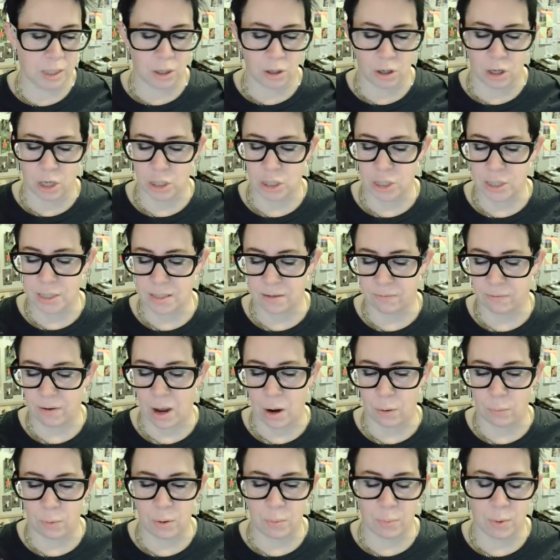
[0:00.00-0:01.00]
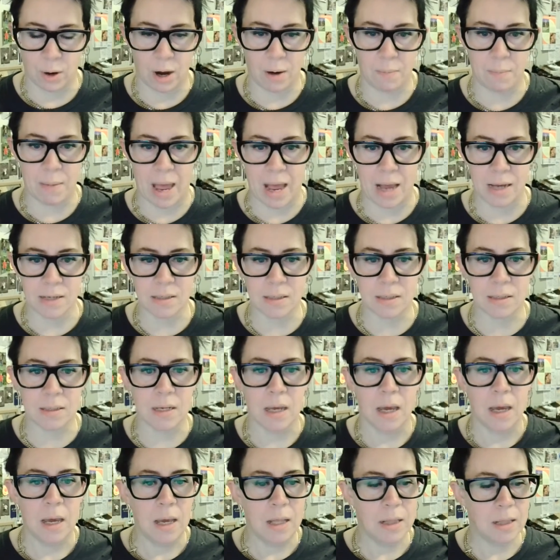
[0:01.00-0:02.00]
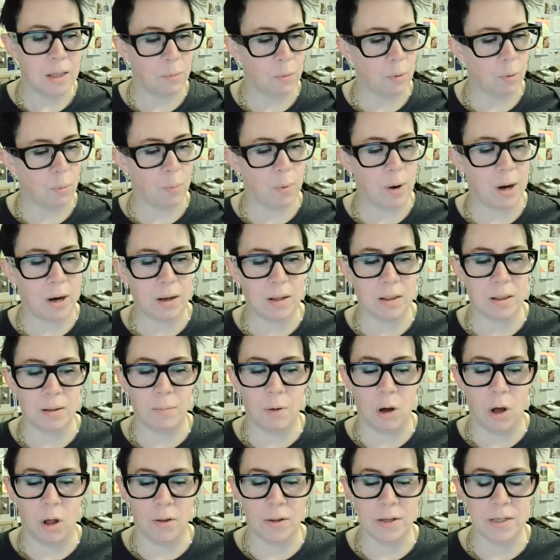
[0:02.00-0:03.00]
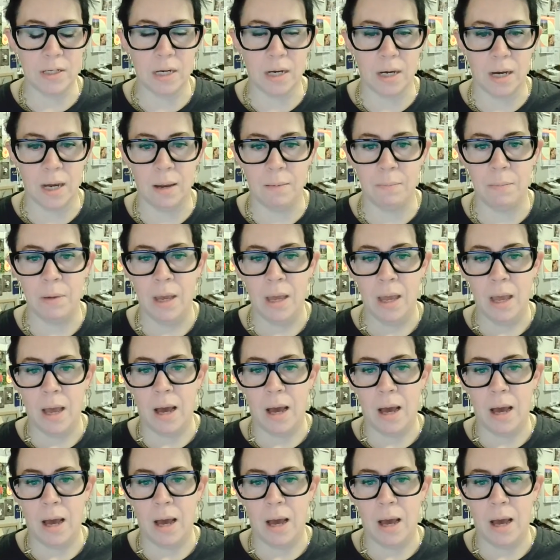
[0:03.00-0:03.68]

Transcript: conscious of how we wear our masks, that we're wearing them all the time,